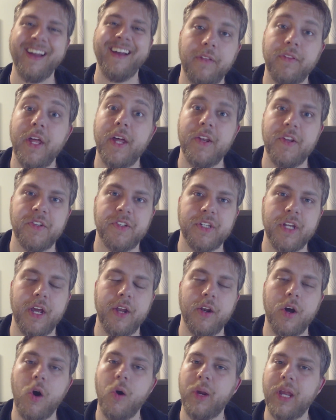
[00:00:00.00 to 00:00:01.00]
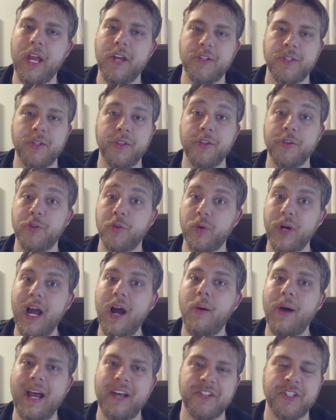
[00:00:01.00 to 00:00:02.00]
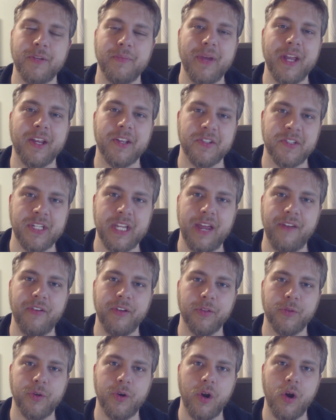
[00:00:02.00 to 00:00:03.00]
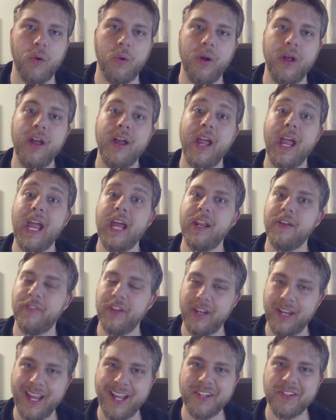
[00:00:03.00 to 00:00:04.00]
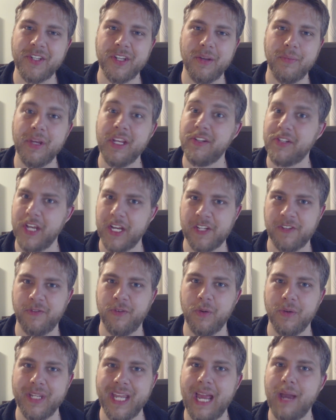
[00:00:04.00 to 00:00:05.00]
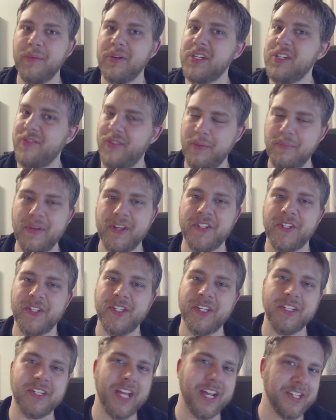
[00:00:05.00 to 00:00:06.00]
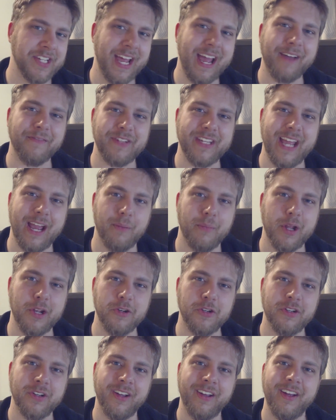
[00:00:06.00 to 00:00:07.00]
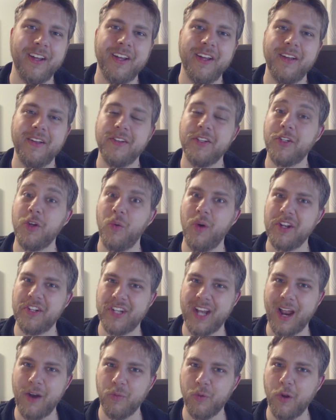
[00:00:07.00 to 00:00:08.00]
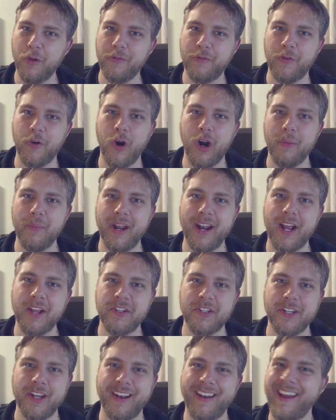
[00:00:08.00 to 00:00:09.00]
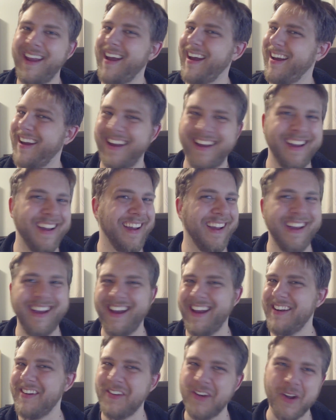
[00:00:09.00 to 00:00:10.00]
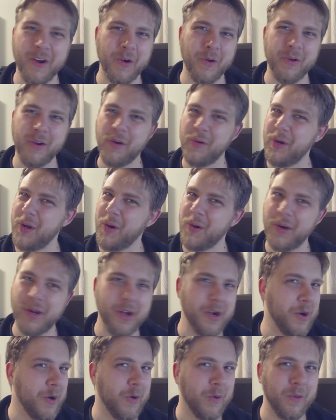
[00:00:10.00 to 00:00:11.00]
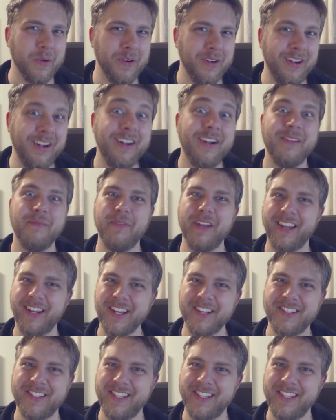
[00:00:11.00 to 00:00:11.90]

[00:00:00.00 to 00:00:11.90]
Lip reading: And then he said, okay, so the drow has to make a saving throw, and if it hits him, he takes full damage. If it misses, he takes half damage. To which I rolled for him and I said, no, because